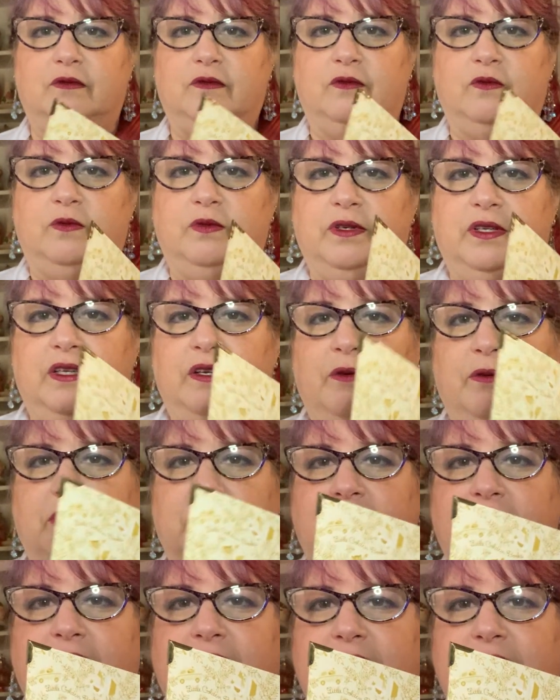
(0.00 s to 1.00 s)
really,
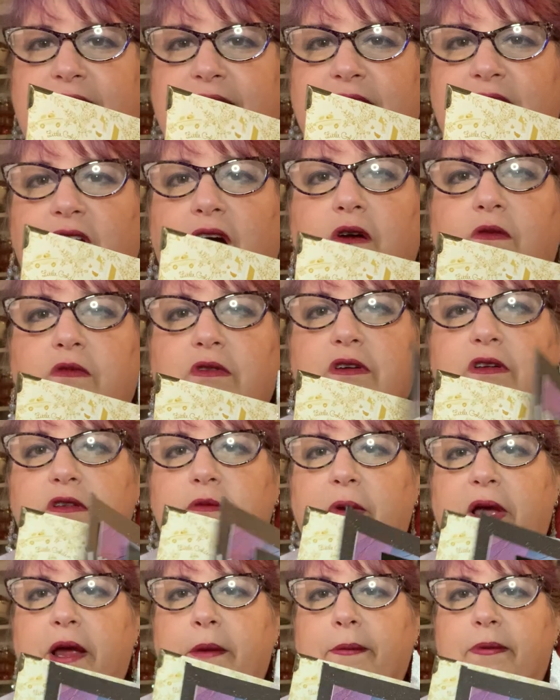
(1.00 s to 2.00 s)
really nice Star Wars
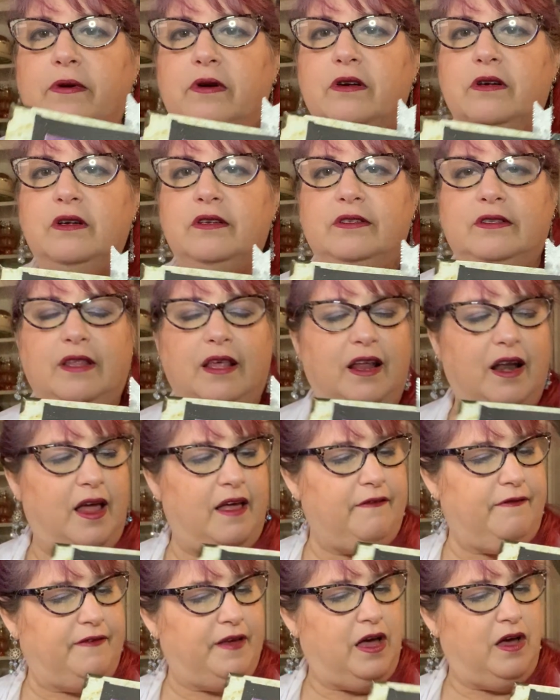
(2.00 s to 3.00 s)
papers that I
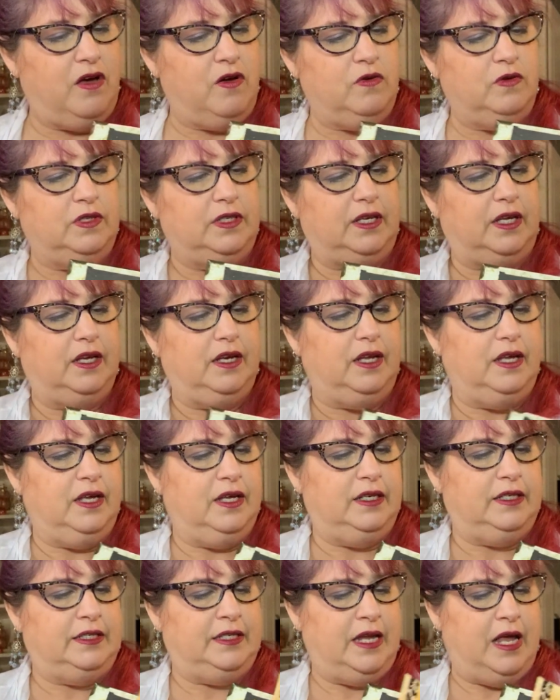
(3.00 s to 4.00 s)
found in
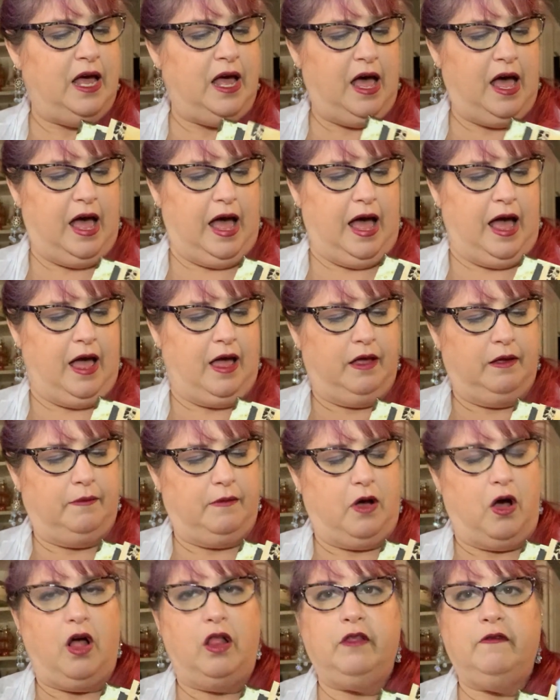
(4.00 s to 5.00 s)
it.
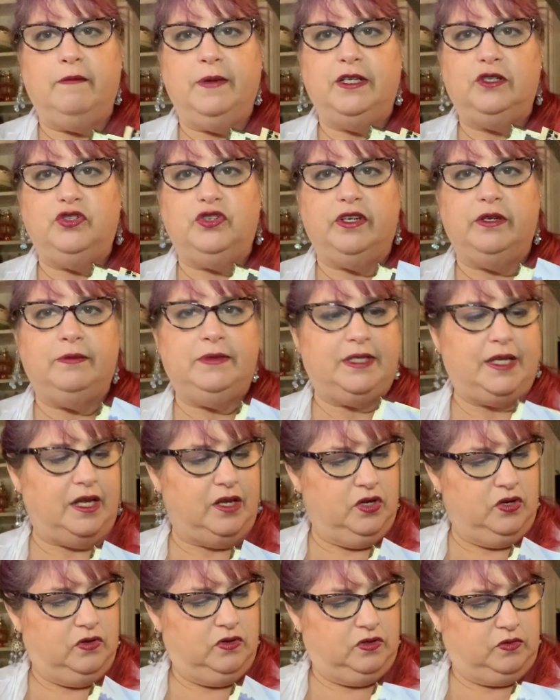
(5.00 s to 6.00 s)
All of my trims I
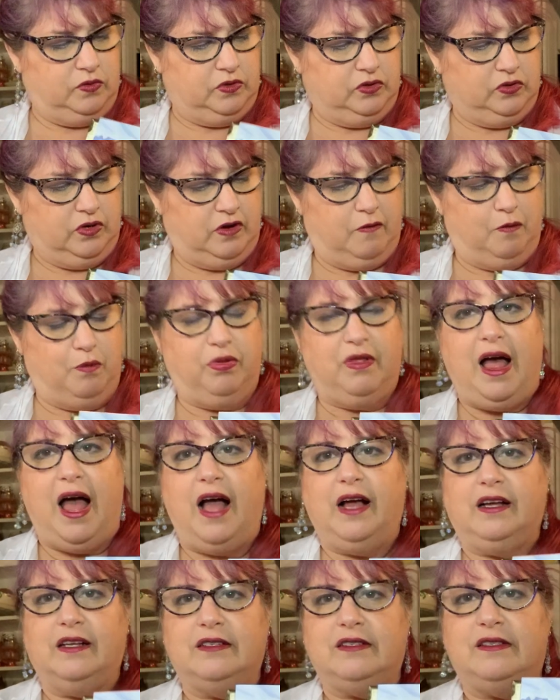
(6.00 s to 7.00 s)
used were sort of
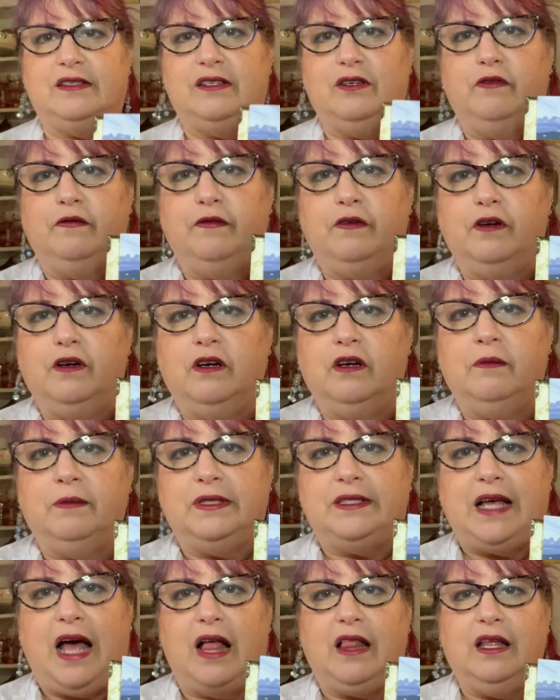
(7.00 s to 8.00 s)
black and silver,
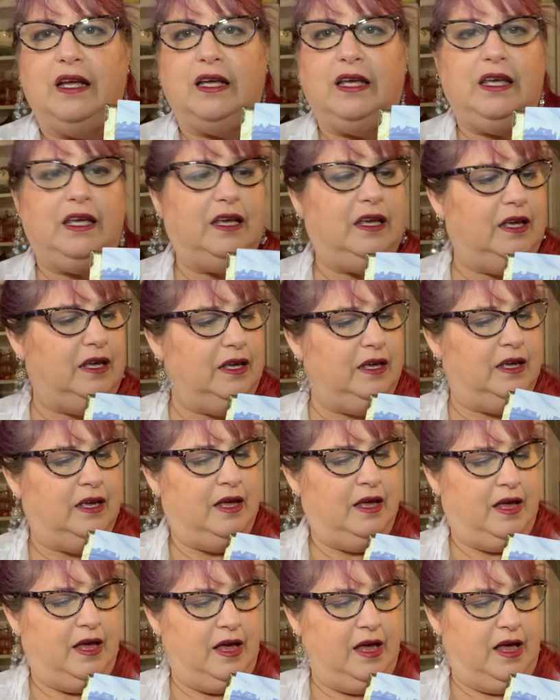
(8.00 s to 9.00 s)
metallic-y
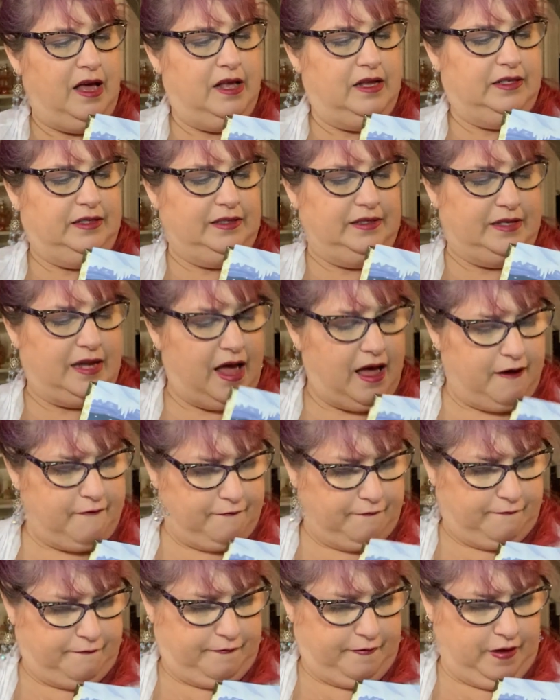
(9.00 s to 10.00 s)
stuff.
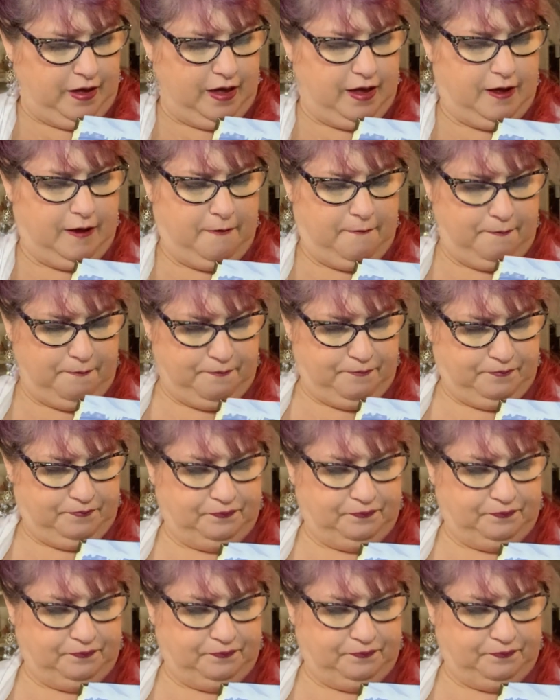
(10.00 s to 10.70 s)
And